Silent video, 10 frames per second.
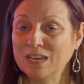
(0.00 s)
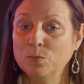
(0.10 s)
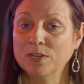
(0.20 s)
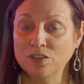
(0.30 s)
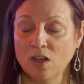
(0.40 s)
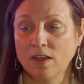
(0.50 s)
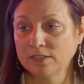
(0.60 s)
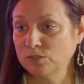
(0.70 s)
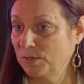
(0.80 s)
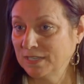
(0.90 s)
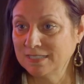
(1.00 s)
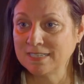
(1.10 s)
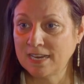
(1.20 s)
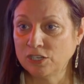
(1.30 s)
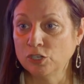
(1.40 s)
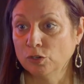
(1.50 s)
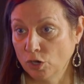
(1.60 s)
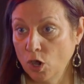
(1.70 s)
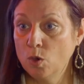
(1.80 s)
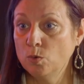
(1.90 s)
it would not reinstate your
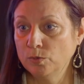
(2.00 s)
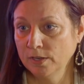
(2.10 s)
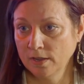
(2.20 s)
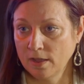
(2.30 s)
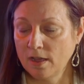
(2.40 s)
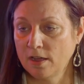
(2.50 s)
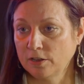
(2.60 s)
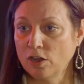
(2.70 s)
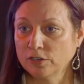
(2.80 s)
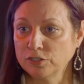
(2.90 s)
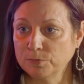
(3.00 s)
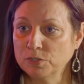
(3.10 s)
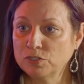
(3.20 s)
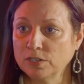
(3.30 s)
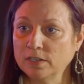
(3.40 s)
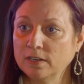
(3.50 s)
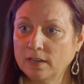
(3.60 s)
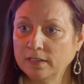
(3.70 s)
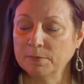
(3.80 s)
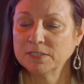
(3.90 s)
own contribution
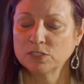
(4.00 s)
limit.